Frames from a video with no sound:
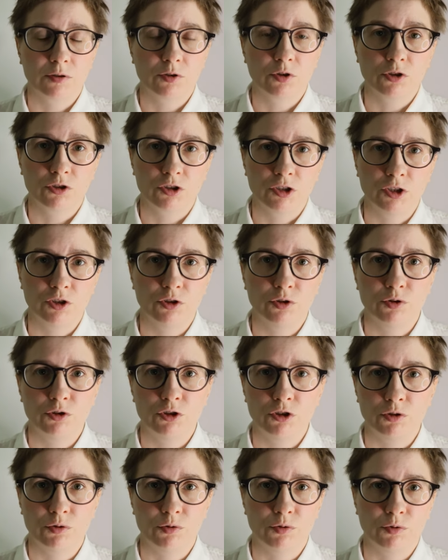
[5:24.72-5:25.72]
causing you
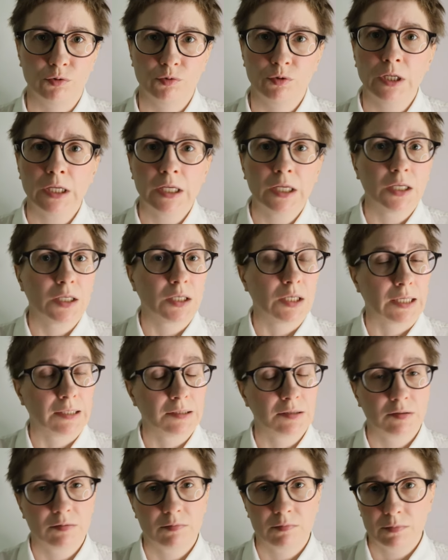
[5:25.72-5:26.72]
to
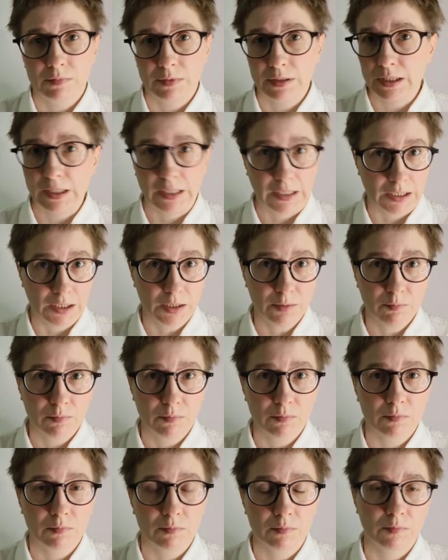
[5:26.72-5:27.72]
get ill,
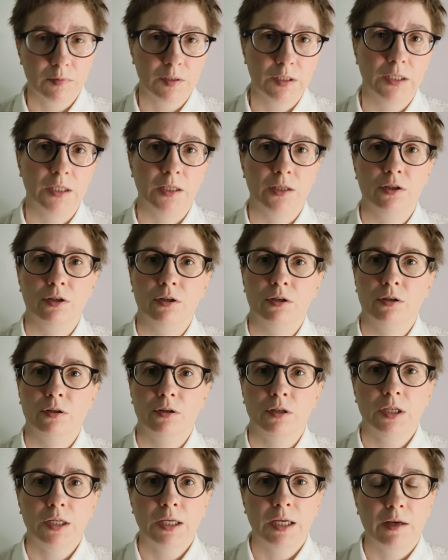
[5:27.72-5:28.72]

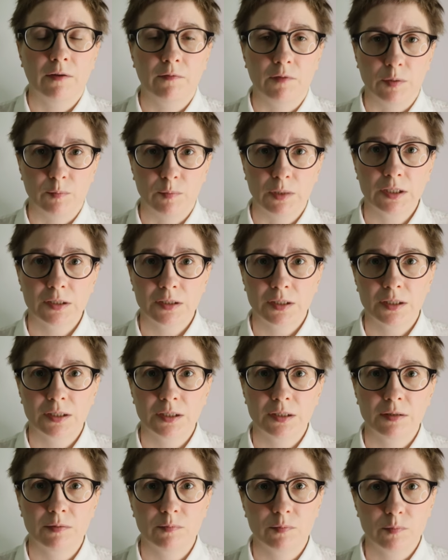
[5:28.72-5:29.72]
either having
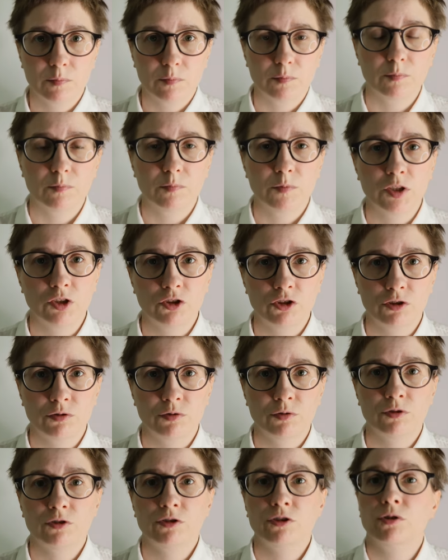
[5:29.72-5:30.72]
mental
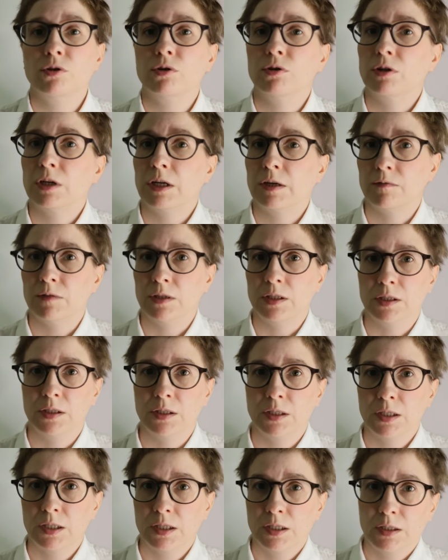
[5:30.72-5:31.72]
issues or
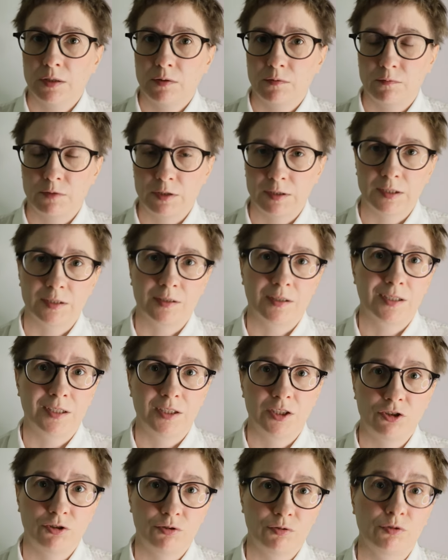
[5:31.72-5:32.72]
having physical
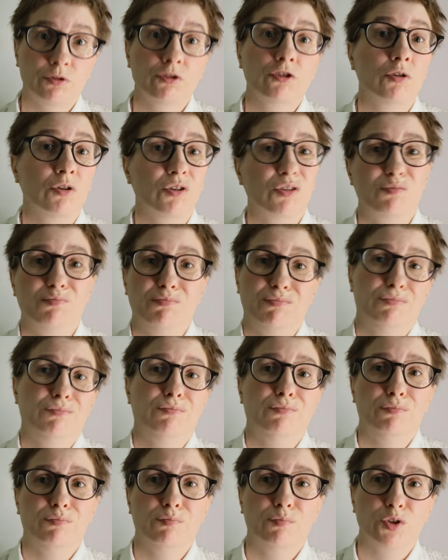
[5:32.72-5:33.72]
issues, or
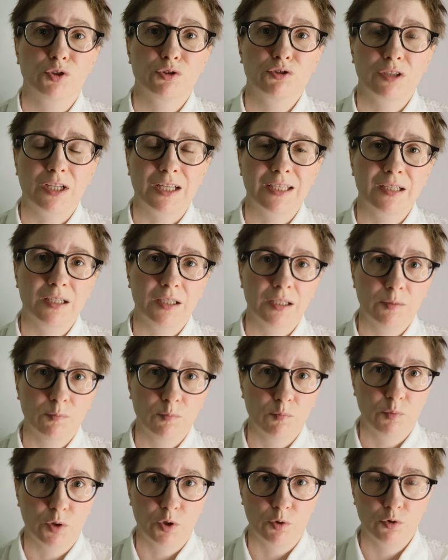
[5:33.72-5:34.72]
most likely
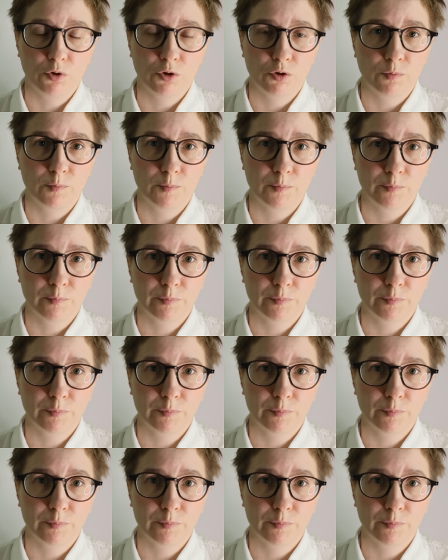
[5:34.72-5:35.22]
both.